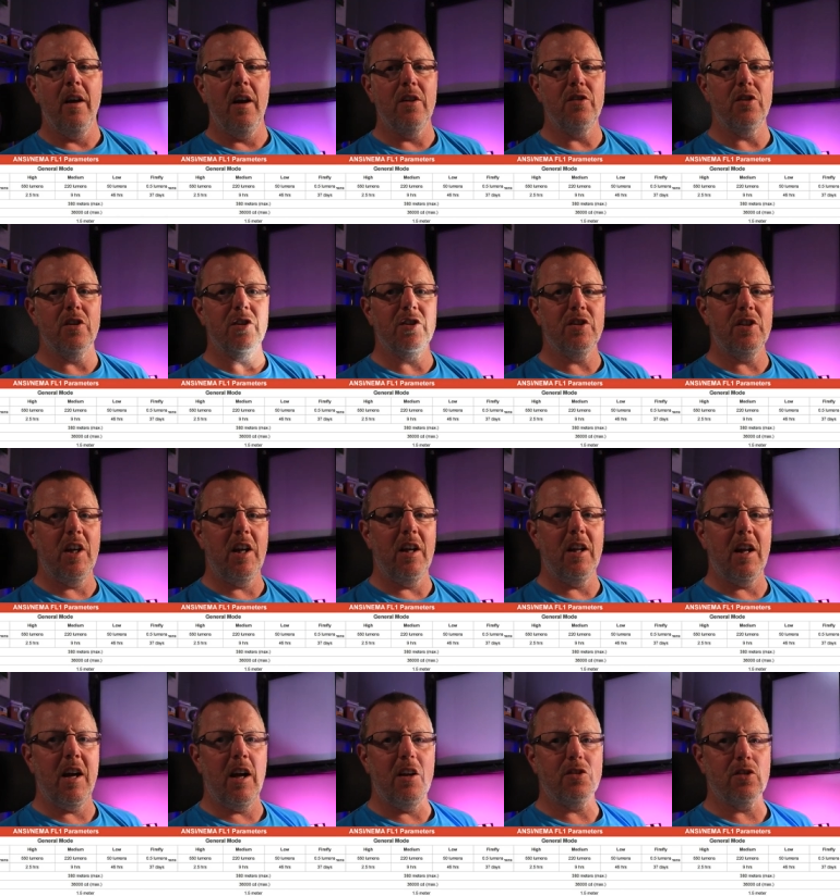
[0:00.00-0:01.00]
As you can see
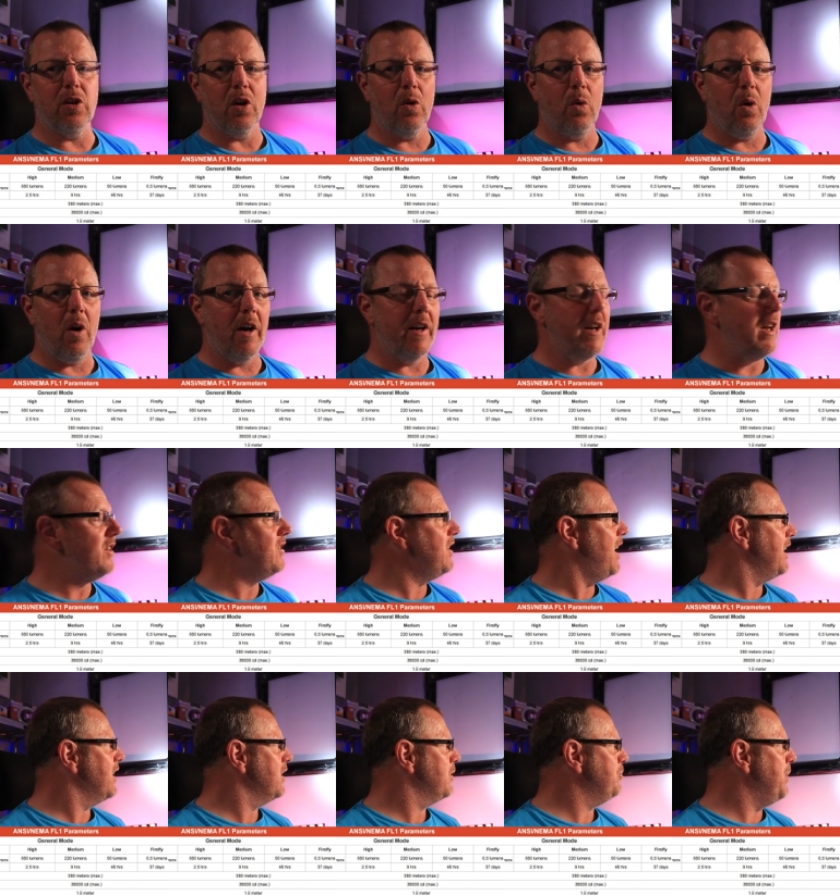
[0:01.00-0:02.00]
there, it's got quite an
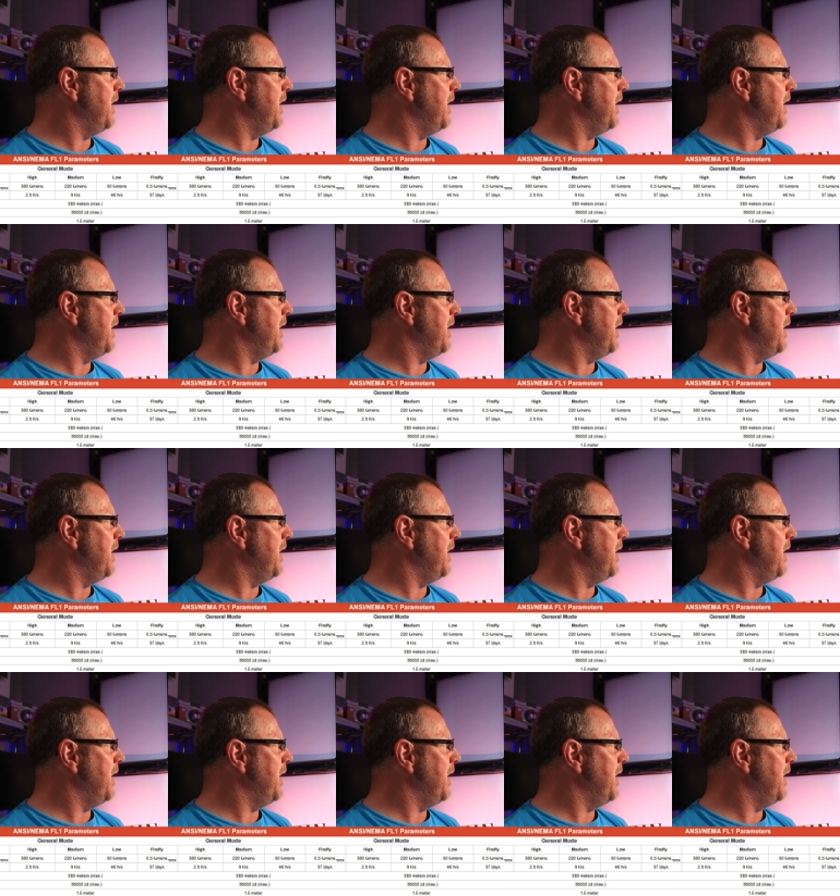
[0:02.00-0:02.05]
intense